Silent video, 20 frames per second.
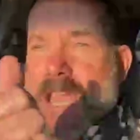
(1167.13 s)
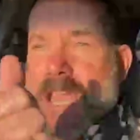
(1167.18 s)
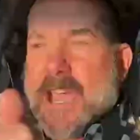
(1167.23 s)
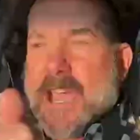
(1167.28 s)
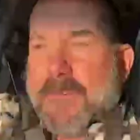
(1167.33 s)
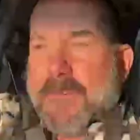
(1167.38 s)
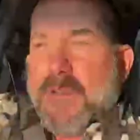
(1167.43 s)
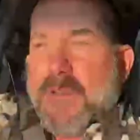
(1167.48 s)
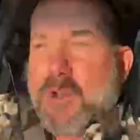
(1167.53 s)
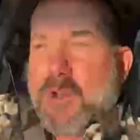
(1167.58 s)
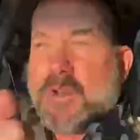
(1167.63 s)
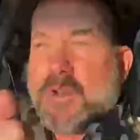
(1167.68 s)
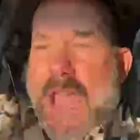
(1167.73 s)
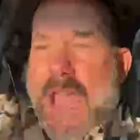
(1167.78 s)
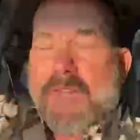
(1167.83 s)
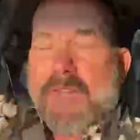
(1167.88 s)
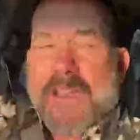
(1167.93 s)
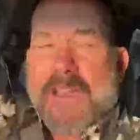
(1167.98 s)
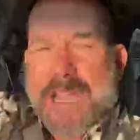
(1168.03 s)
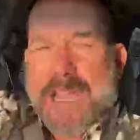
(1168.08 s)
if you
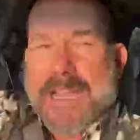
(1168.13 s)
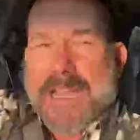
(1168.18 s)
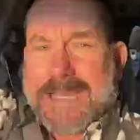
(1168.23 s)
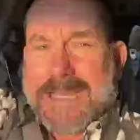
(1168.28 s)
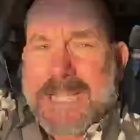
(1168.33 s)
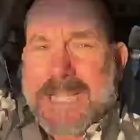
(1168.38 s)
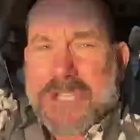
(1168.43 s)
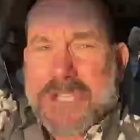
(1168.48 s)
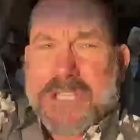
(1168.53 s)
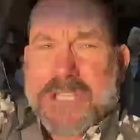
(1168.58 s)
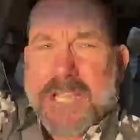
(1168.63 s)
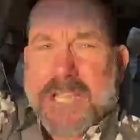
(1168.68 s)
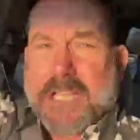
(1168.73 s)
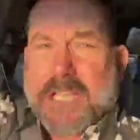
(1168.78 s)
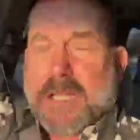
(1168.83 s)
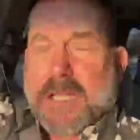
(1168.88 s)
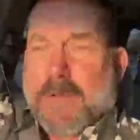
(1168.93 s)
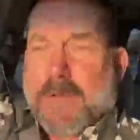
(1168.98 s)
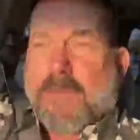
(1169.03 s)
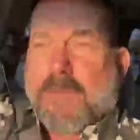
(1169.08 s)
have any
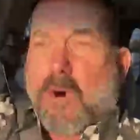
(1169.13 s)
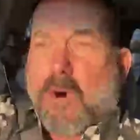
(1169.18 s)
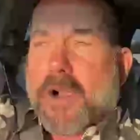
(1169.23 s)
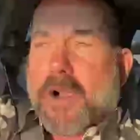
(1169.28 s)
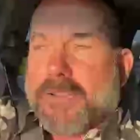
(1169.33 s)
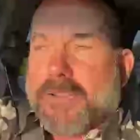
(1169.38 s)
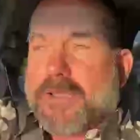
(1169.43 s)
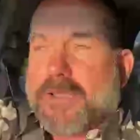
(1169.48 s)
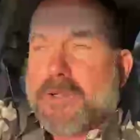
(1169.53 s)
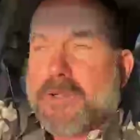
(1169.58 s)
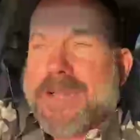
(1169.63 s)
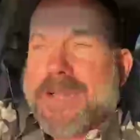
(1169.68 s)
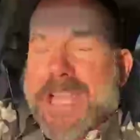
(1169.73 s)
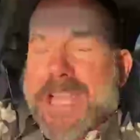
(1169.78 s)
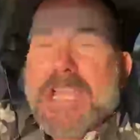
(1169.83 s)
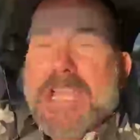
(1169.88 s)
testicular fortitude